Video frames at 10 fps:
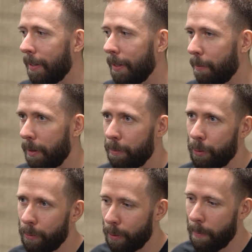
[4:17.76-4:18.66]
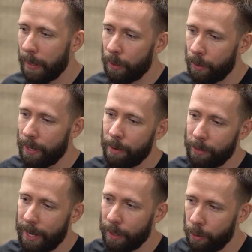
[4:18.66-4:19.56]
in Brood War being good enough
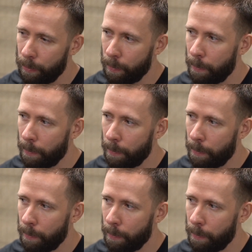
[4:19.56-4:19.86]
that I could